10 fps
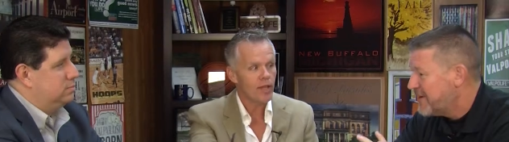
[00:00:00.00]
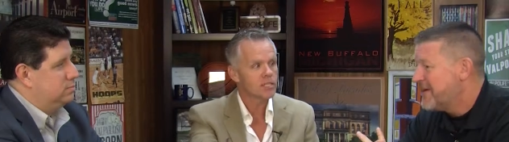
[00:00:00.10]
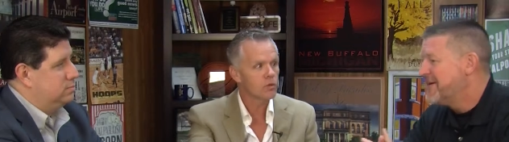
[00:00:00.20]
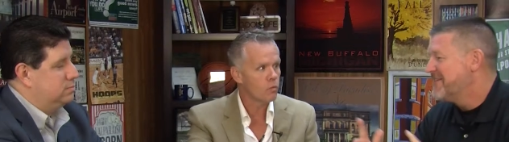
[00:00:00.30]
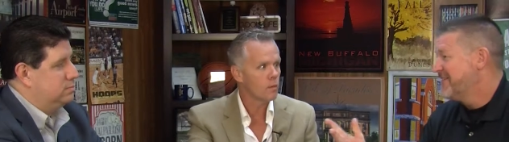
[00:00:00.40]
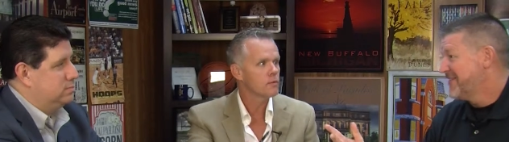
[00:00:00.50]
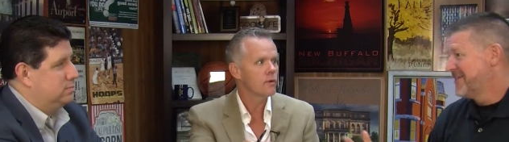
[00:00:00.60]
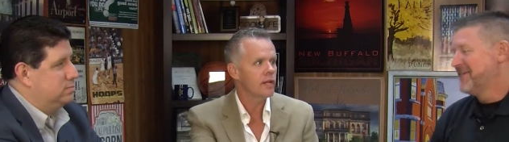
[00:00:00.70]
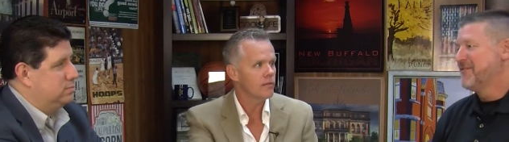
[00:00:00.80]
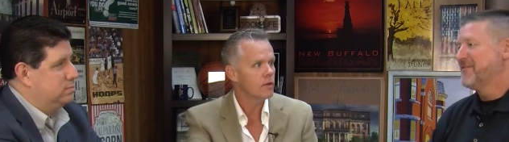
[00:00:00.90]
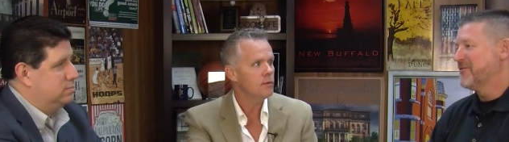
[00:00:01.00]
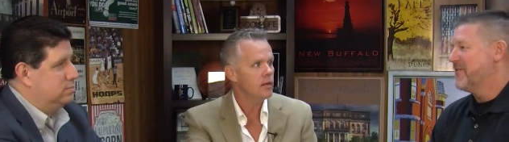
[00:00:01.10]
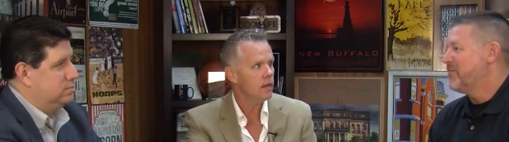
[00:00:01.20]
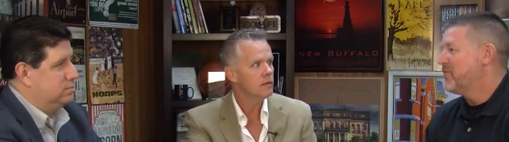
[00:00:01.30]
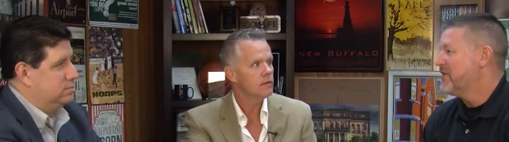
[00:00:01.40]
Speaker 1: Yeah. That's the warmth we're getting from
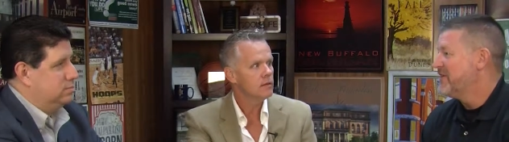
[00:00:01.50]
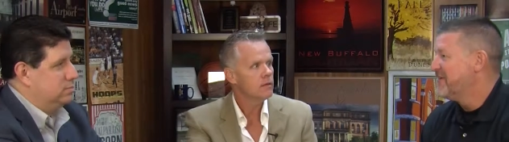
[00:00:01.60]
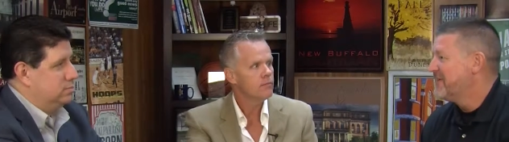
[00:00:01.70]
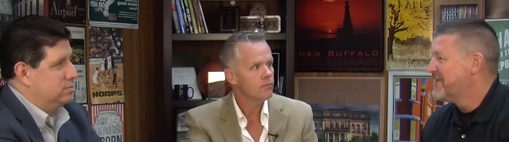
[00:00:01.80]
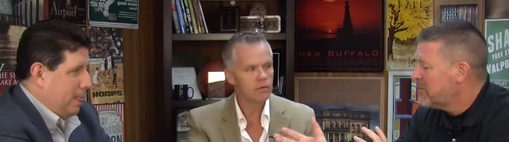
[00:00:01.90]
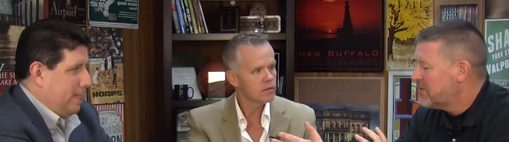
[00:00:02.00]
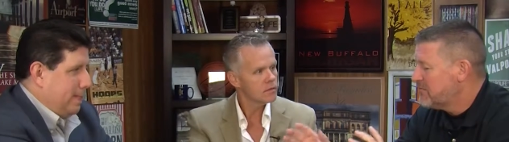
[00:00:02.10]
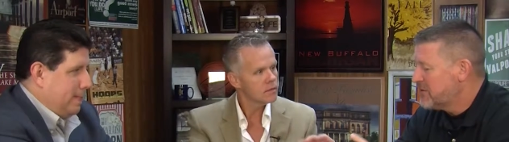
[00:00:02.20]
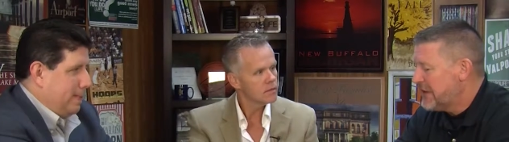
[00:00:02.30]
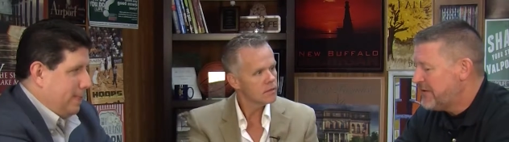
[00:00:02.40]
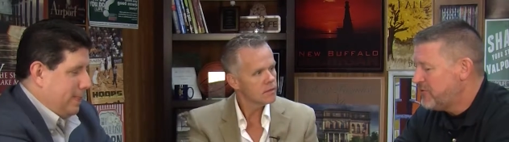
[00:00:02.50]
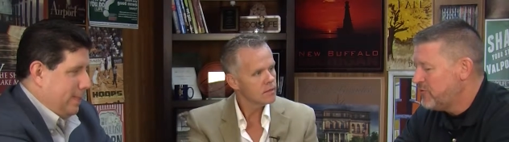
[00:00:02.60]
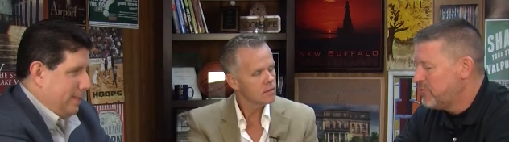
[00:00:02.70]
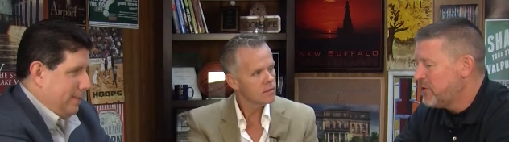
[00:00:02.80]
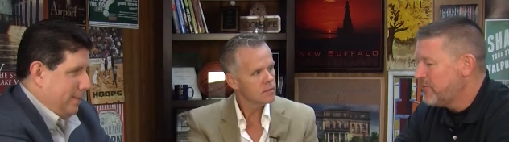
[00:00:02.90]
That's it great now.
Speaker 2: point. What led
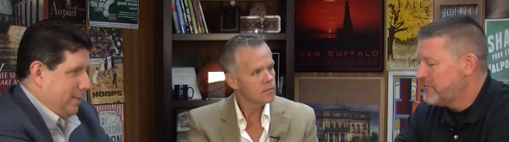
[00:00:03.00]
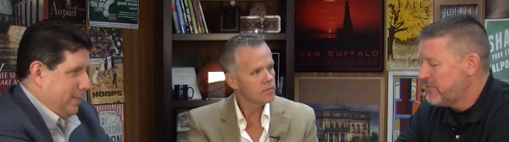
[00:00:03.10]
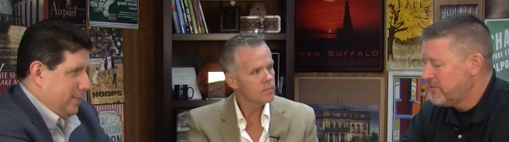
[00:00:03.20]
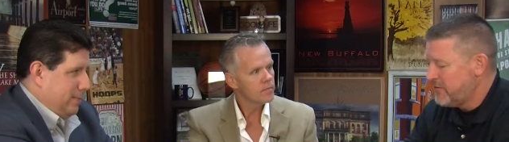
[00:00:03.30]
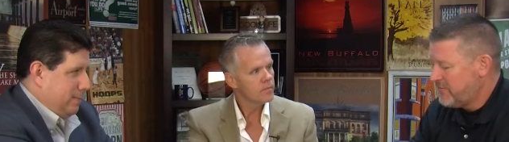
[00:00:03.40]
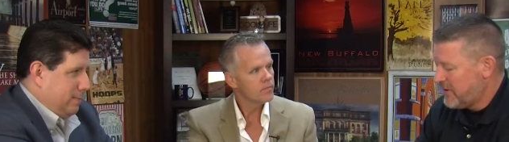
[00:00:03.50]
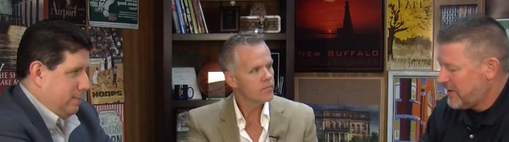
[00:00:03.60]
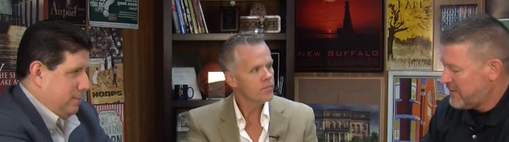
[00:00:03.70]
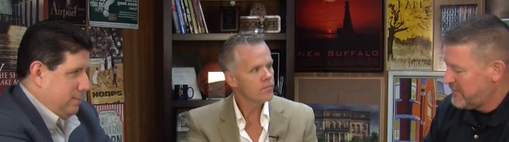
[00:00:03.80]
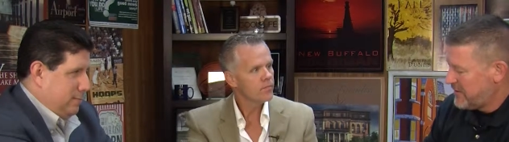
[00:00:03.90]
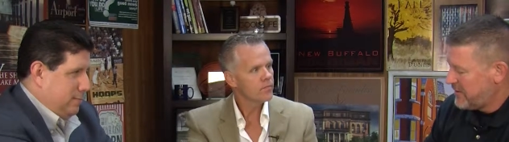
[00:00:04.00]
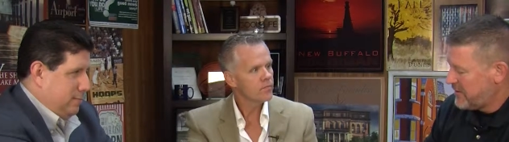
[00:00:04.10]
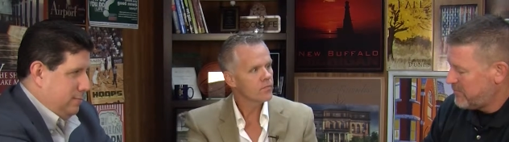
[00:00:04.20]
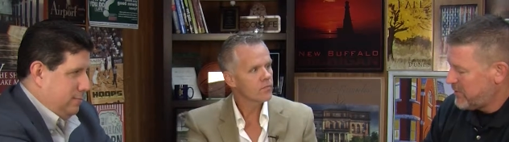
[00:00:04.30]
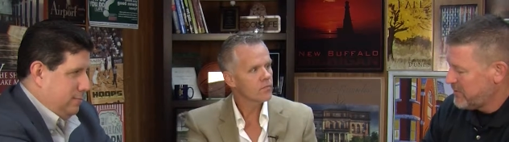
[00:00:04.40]
you both to evolve
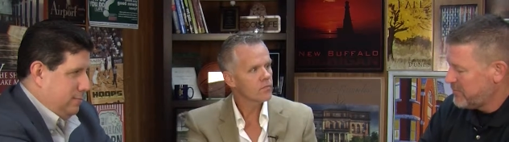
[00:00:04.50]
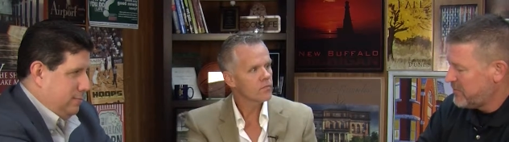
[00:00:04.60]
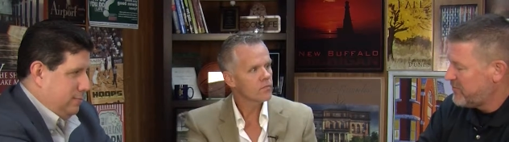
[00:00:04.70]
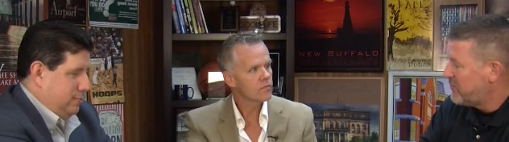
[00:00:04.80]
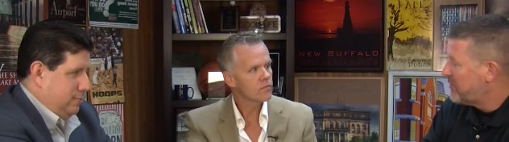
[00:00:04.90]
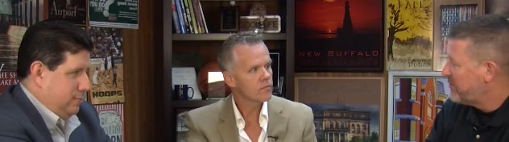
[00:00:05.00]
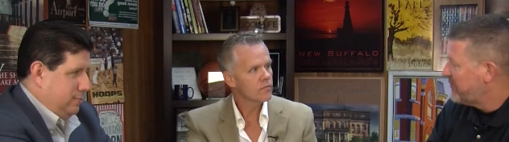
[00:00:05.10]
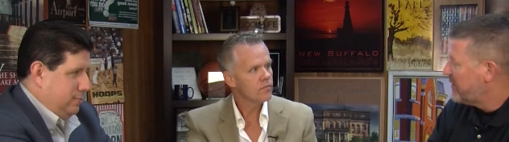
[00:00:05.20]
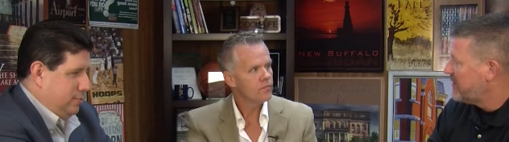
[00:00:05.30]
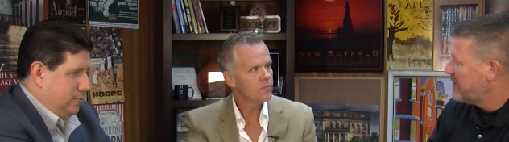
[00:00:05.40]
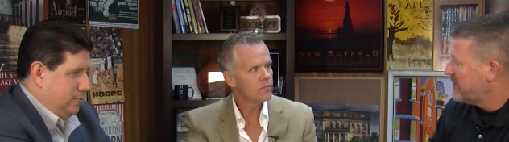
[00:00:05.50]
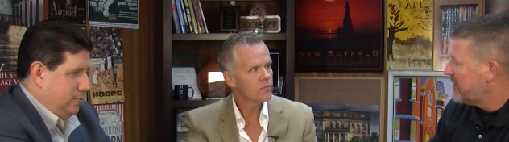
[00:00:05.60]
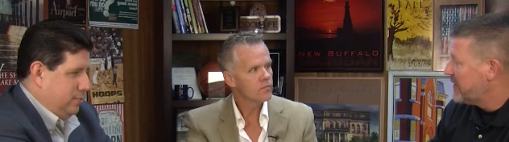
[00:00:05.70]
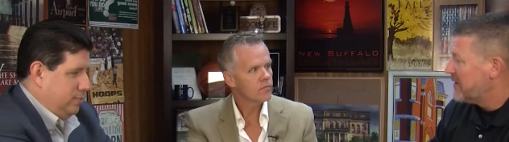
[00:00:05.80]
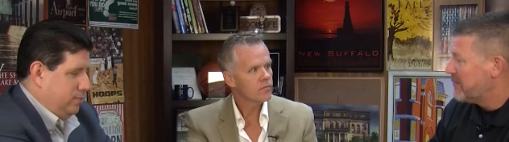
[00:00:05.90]
into the multiple forms that you're
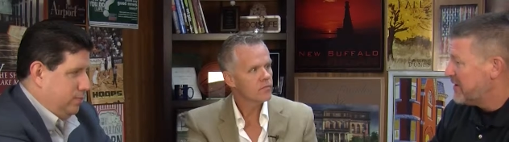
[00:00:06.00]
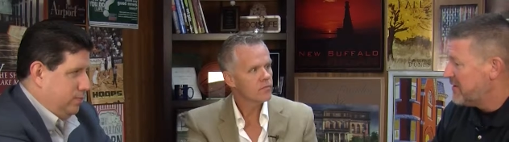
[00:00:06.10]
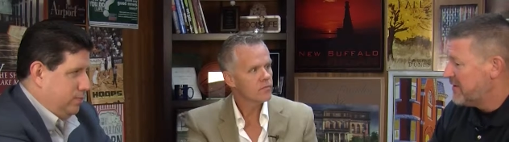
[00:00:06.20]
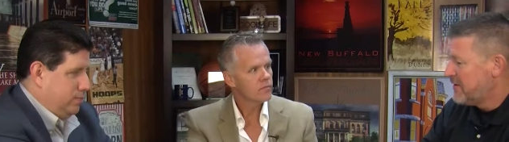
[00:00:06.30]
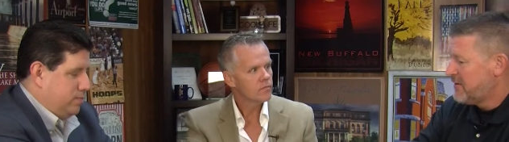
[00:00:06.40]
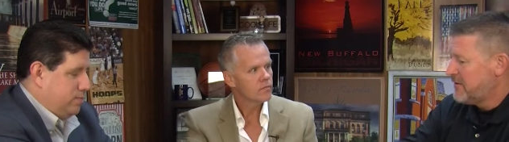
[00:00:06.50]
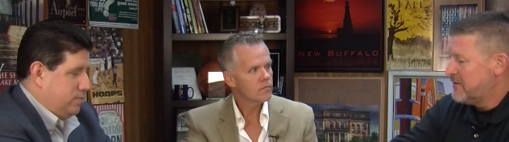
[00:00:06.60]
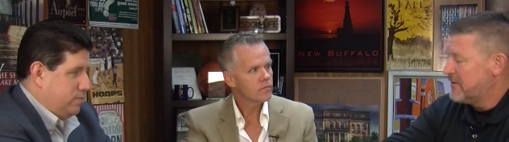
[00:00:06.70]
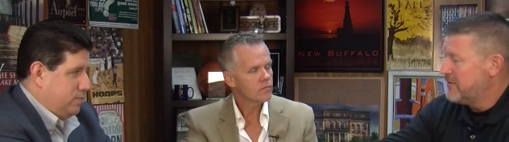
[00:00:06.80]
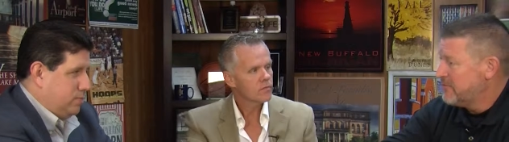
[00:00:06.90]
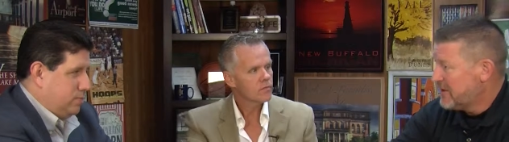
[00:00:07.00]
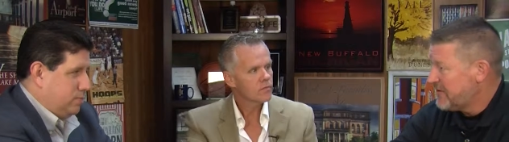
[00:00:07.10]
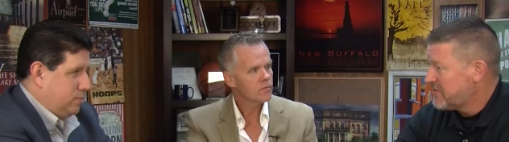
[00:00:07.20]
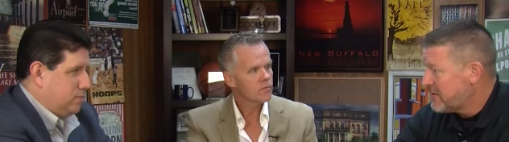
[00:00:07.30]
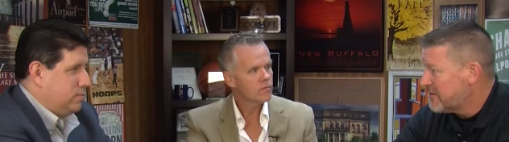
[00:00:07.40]
in? I mean, you know, you might
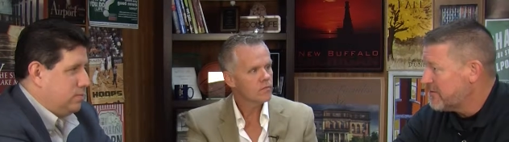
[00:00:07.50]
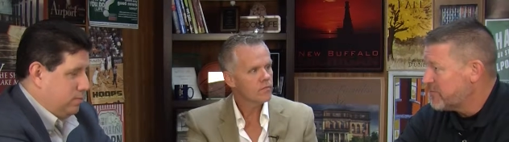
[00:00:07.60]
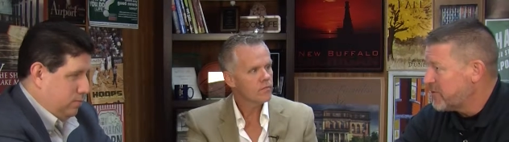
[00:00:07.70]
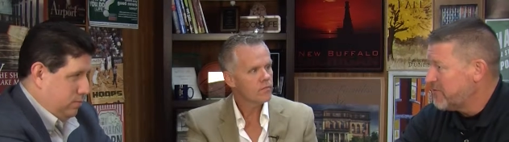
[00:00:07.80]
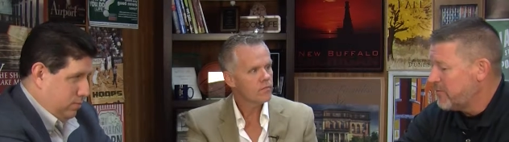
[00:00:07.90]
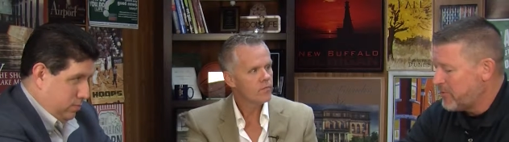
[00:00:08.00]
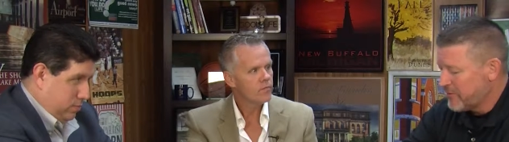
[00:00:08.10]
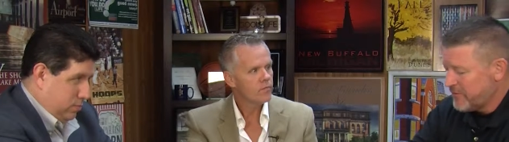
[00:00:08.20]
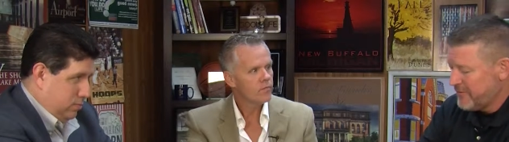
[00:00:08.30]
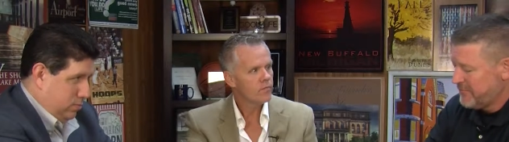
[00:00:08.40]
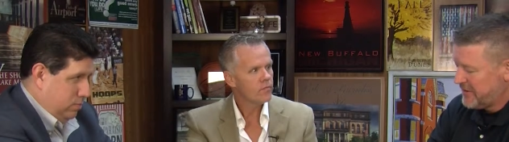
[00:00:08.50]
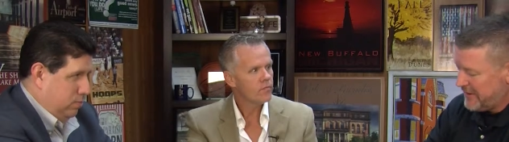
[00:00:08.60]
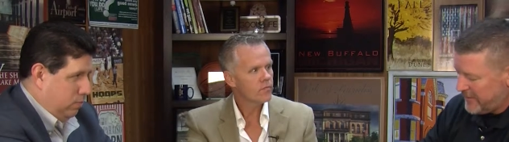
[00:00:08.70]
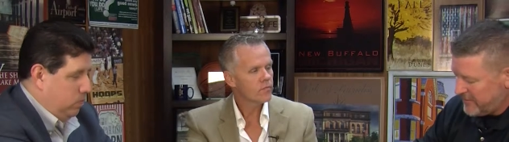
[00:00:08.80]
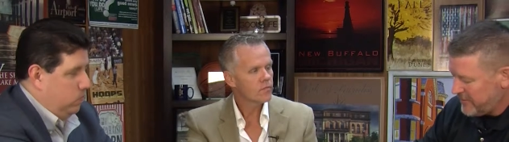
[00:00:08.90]
have started as a print reporter, but
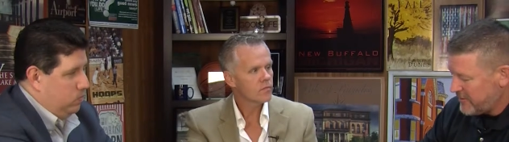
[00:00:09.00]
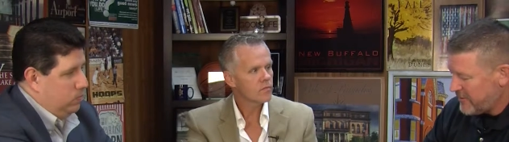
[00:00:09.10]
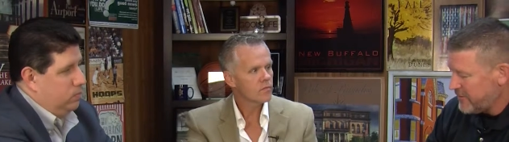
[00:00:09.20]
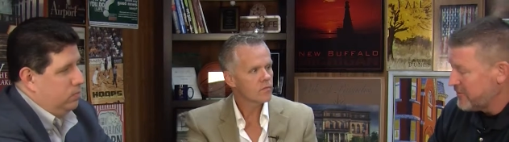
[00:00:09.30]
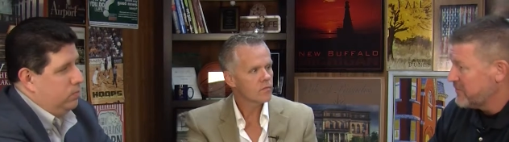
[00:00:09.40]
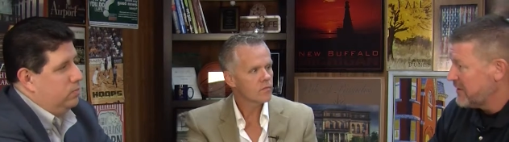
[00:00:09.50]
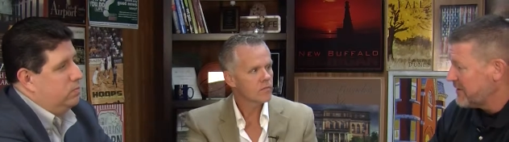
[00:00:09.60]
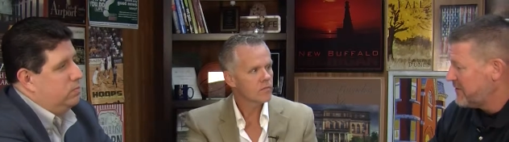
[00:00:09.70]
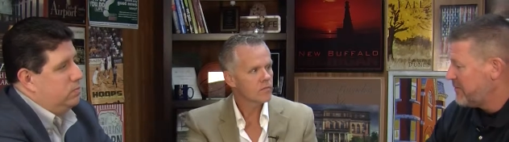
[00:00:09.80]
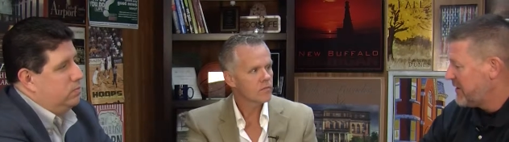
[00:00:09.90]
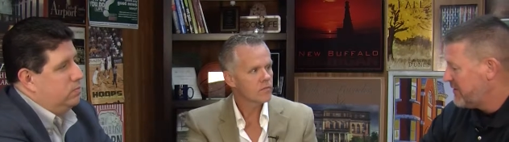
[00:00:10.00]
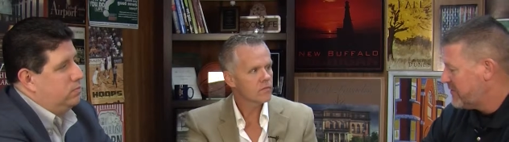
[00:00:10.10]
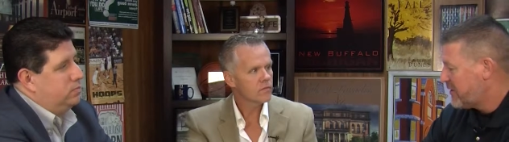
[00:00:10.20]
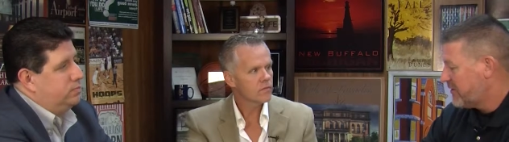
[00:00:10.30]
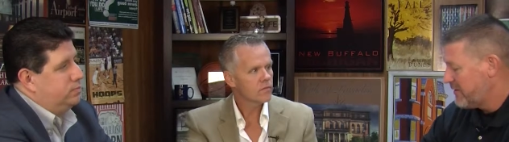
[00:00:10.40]
now you're in all those things. You might have
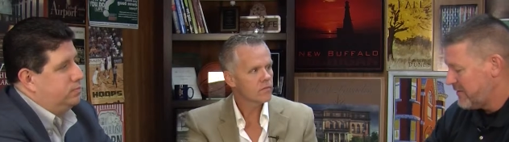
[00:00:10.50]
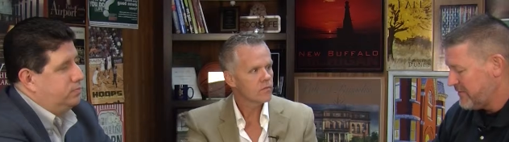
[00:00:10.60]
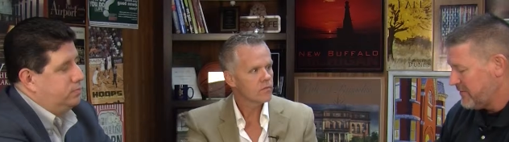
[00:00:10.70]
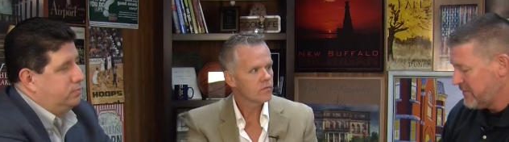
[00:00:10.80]
started as